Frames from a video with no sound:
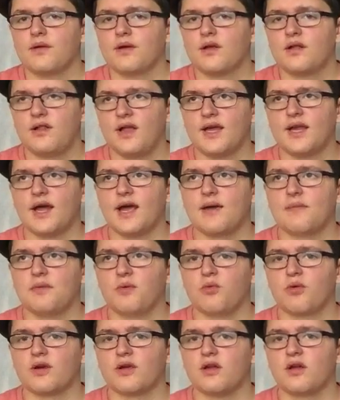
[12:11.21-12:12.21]
Clay and I have
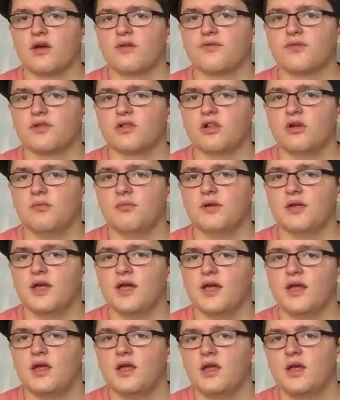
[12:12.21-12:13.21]
been working on for a little
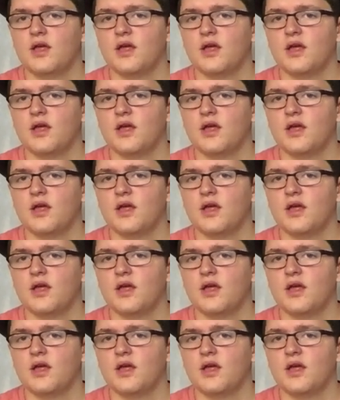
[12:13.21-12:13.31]
bit.